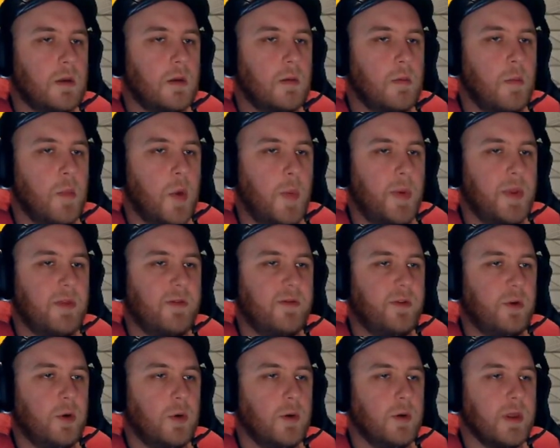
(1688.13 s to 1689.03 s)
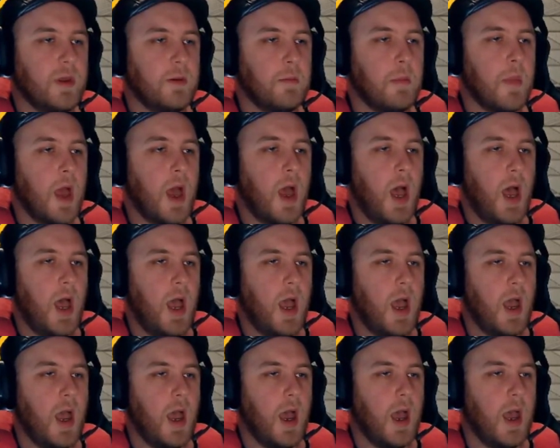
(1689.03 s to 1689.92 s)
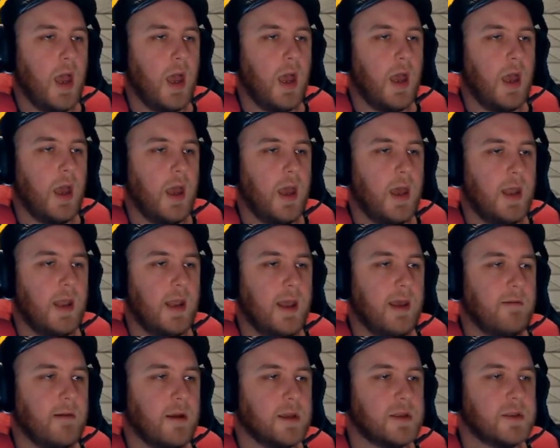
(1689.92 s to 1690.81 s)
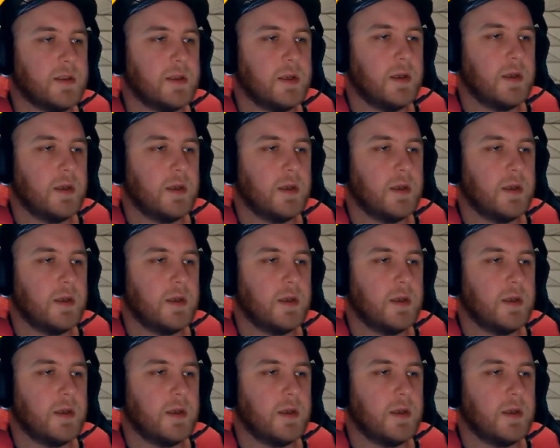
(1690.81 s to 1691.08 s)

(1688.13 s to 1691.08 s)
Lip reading: Mopping the floor with them. Hilarious.